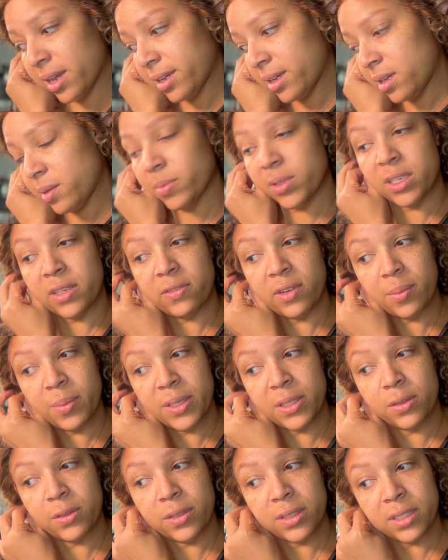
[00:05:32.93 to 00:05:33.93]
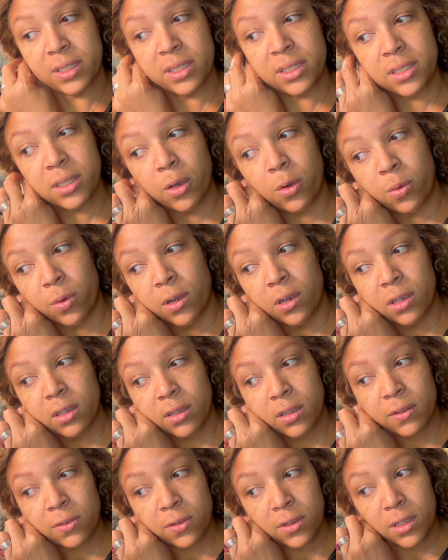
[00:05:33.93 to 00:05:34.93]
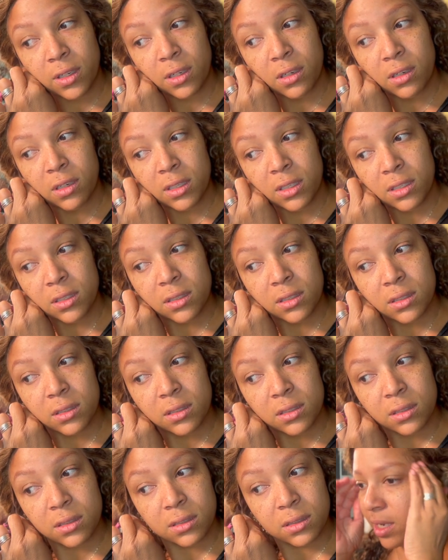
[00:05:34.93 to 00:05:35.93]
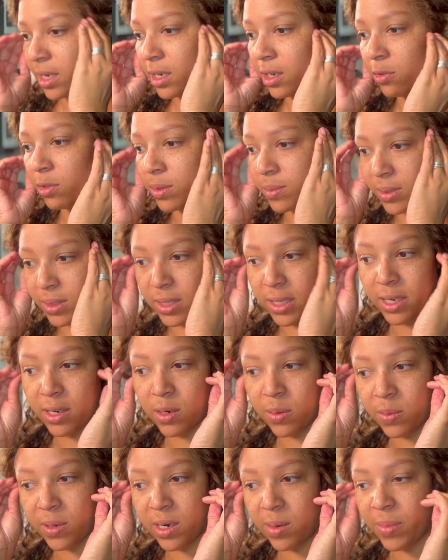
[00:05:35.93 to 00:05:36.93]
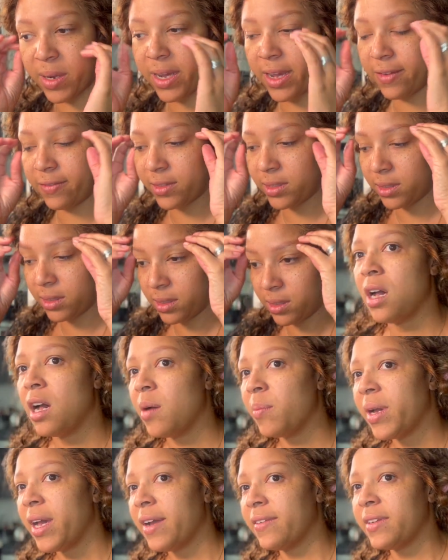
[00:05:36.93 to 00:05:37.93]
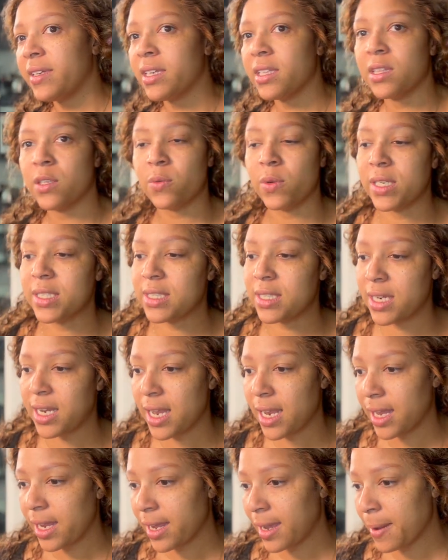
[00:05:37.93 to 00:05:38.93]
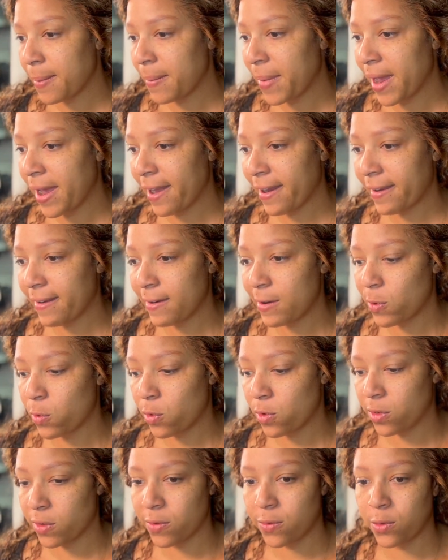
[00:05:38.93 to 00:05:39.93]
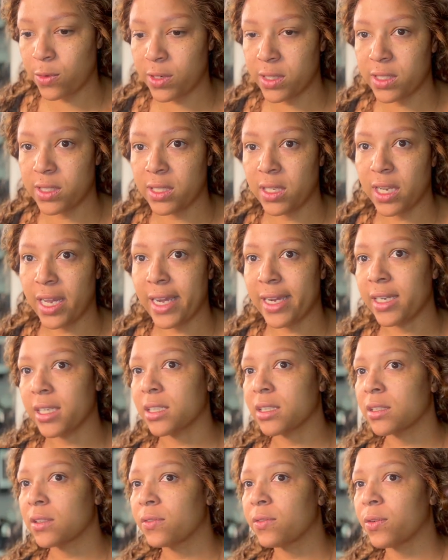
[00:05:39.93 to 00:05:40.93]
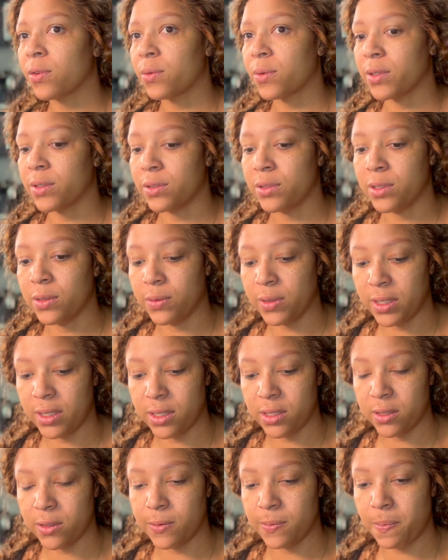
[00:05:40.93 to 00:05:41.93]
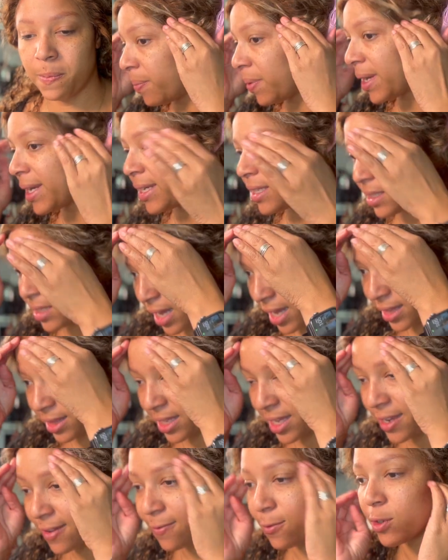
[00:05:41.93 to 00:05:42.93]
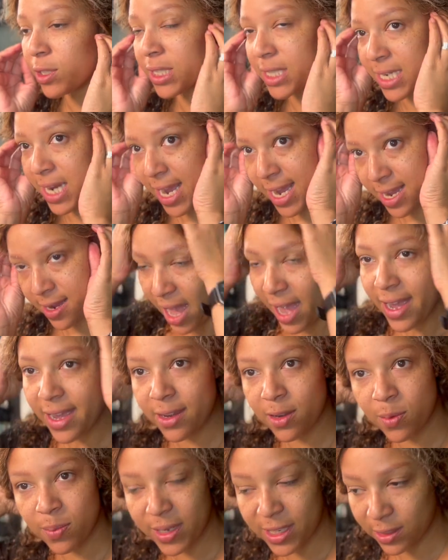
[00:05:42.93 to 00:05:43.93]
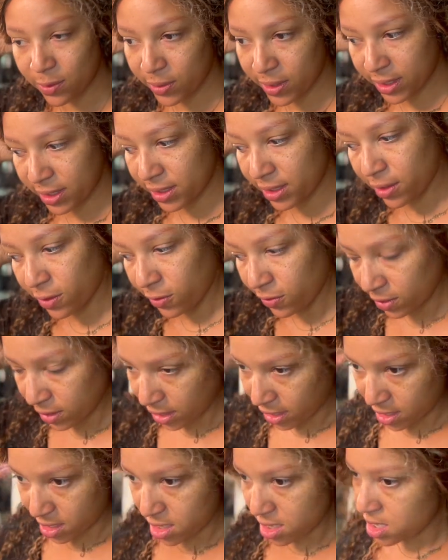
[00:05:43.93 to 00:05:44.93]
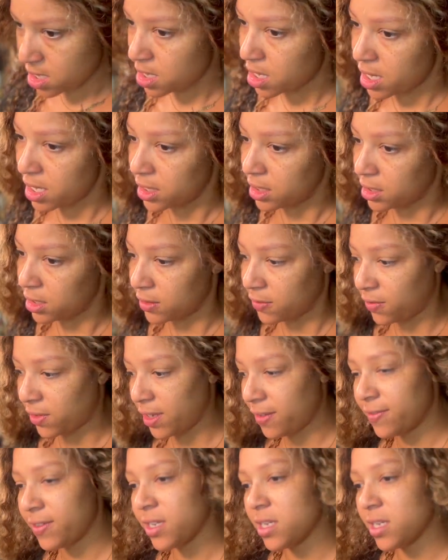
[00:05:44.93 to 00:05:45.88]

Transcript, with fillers: can't believe I've been doing this so wrong for the longest. It grips there, but I'm gonna have to, I'm gonna have to get the rest of that laid back in order for it to like for real do what it do. But I think for today, I ain't gonna mess with it because I don't feel like it. And it's fluffy